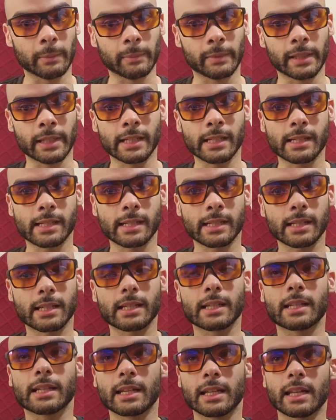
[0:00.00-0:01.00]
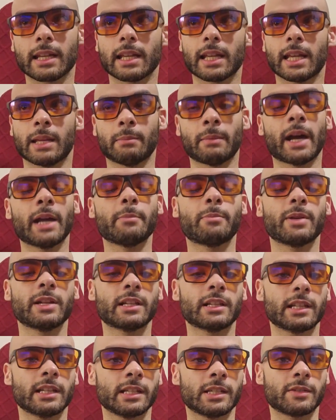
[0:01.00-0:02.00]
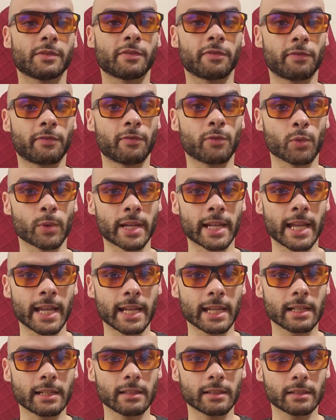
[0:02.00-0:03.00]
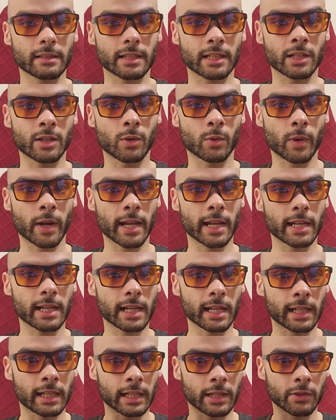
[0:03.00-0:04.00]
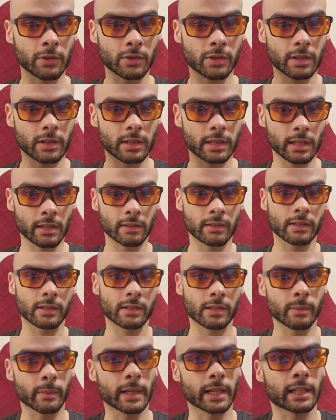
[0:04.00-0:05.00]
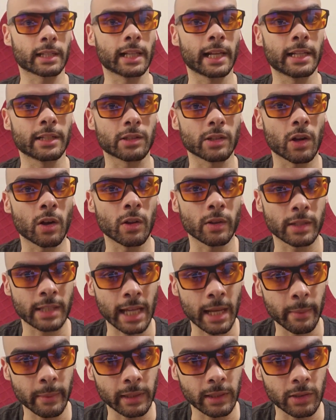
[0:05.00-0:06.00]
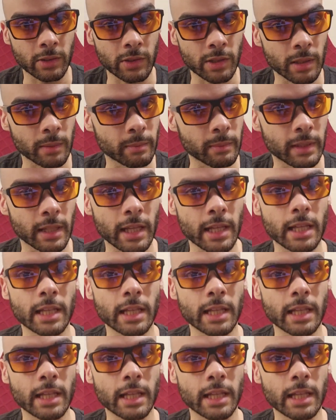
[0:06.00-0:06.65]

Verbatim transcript: This, in my opinion, is freeing in a way, and I used to tell this to my clients all the time at the gym.